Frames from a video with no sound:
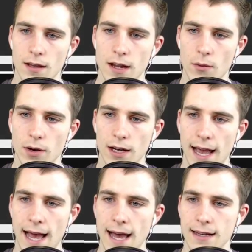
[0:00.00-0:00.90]
Now we're going
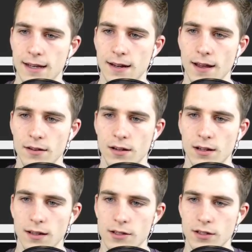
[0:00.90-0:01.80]
to add another
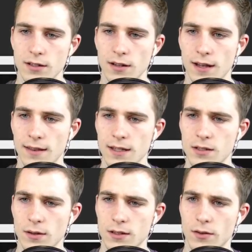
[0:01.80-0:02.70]
collision, and
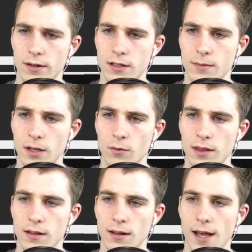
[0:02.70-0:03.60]
this one is going to be
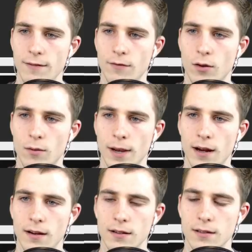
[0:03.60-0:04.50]
with the life form
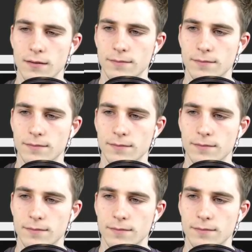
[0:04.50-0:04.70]
parent.